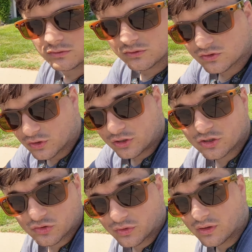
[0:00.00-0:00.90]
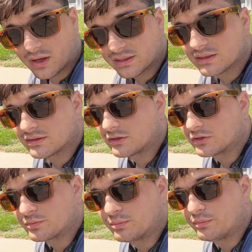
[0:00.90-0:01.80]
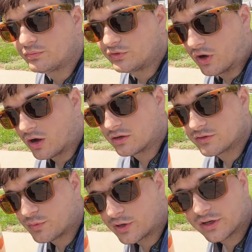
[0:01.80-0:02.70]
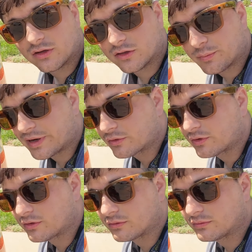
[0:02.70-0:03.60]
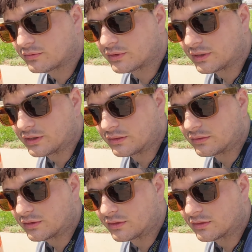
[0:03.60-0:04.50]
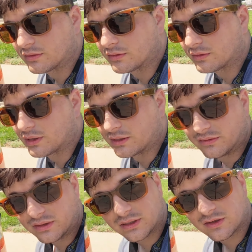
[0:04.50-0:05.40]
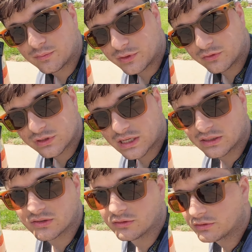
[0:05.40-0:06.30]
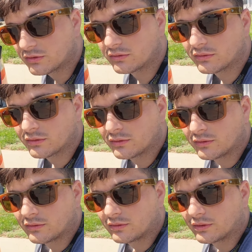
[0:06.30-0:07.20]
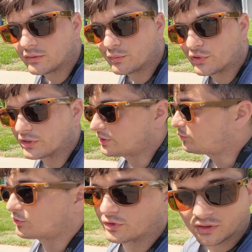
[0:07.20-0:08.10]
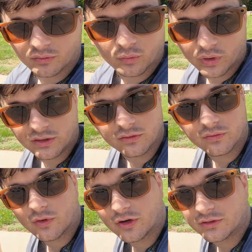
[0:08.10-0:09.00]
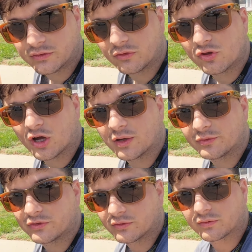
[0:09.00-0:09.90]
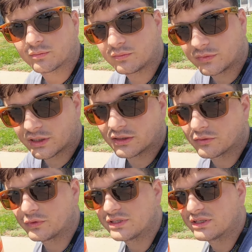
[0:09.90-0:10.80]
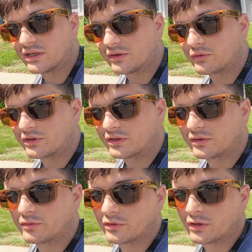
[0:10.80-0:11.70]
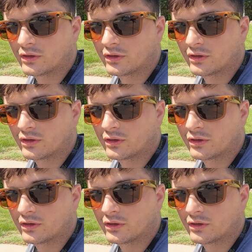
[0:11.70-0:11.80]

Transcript: So I just realized that there's dogs barking in the background, and I didn't have my noise canceling on, but I'm already way too far into the job to kind of reset everything.